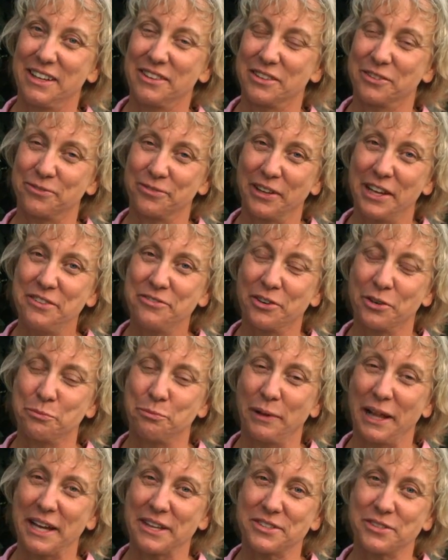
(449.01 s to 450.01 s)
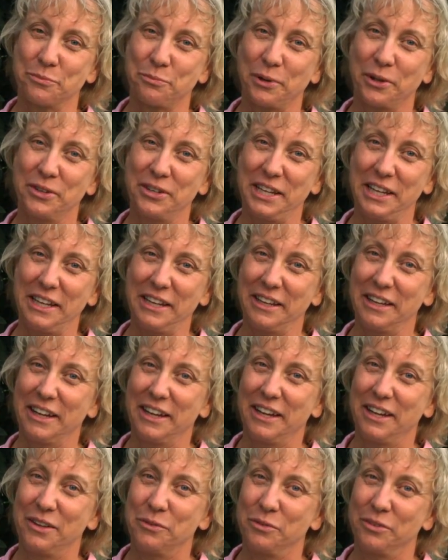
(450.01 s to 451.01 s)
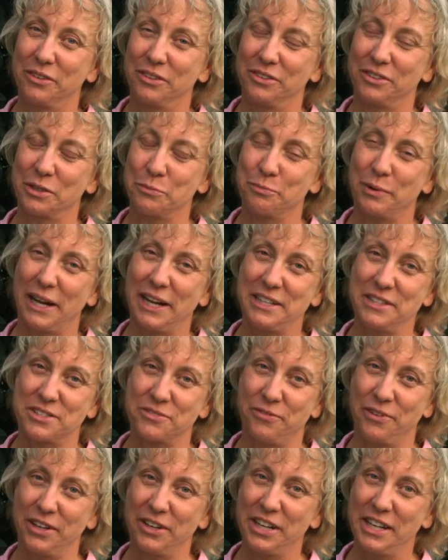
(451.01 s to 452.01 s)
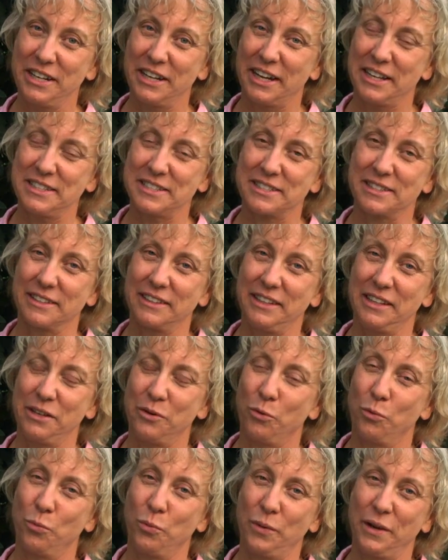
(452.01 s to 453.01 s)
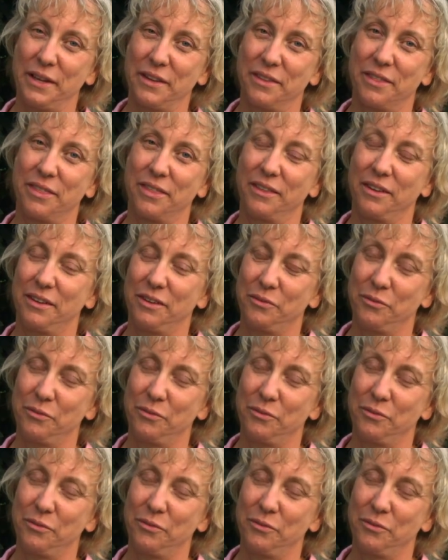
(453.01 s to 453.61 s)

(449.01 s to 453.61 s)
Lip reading: The flavor of Black Sapote combines very nicely with